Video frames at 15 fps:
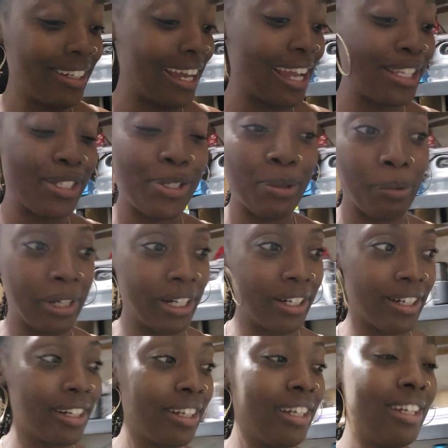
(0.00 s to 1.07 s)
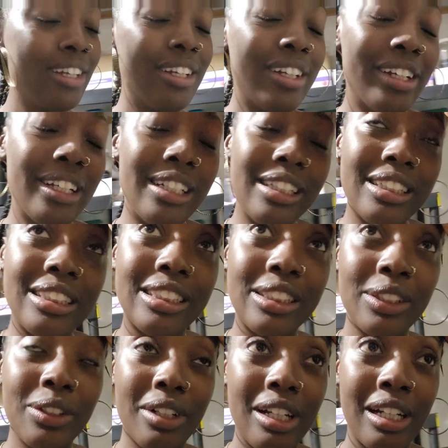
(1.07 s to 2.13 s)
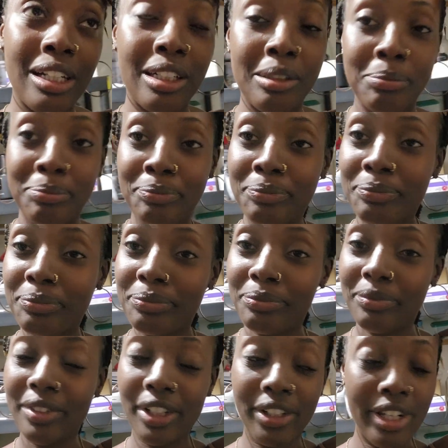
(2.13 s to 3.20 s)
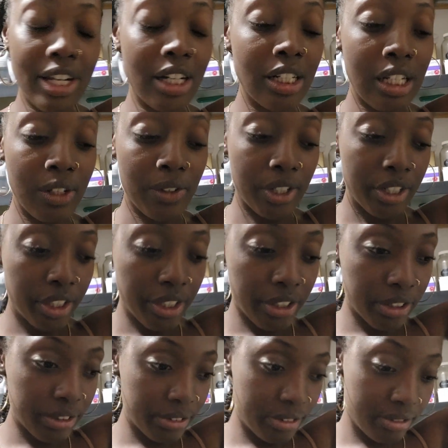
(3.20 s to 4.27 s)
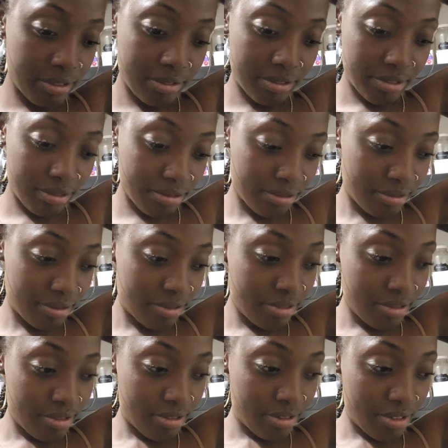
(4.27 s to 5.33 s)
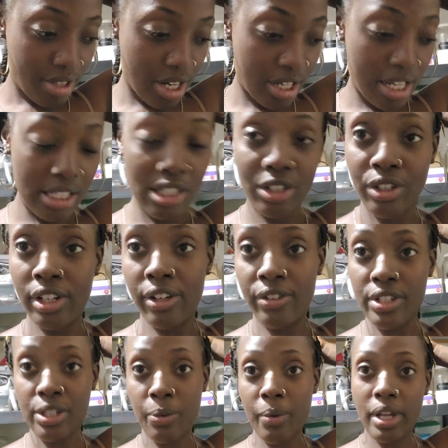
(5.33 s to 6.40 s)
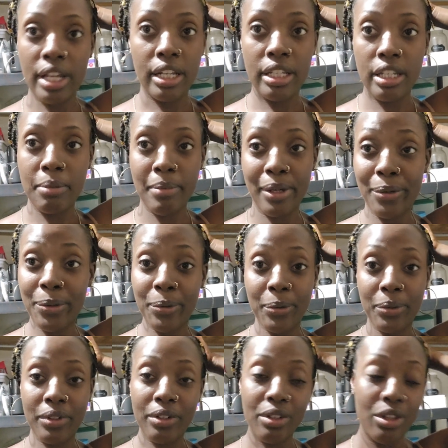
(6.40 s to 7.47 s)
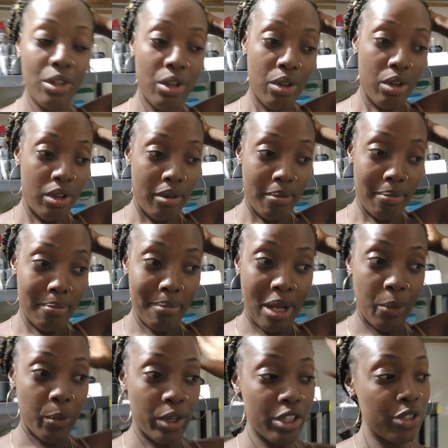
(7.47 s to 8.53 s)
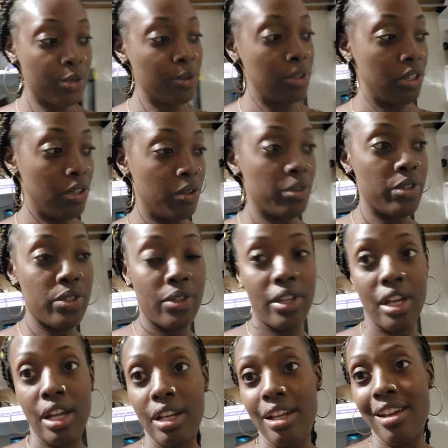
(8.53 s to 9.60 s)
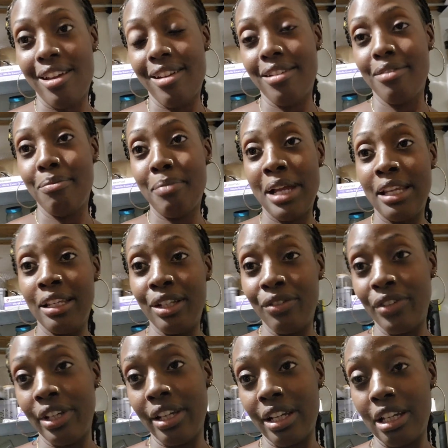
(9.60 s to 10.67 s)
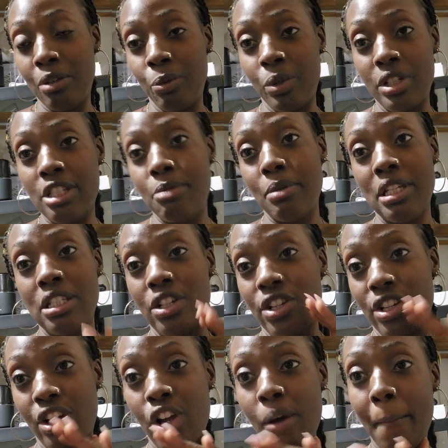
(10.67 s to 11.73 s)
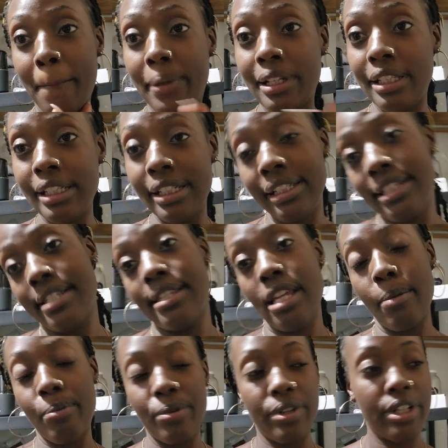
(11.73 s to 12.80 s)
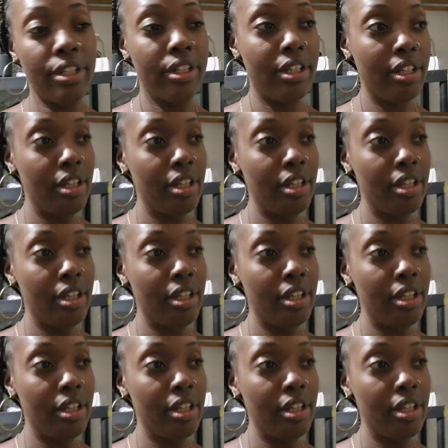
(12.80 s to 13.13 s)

I swear. So, they're not allowed in here. And that's another reason why I need my own, my work studio, so that my living and workspace are completely separate.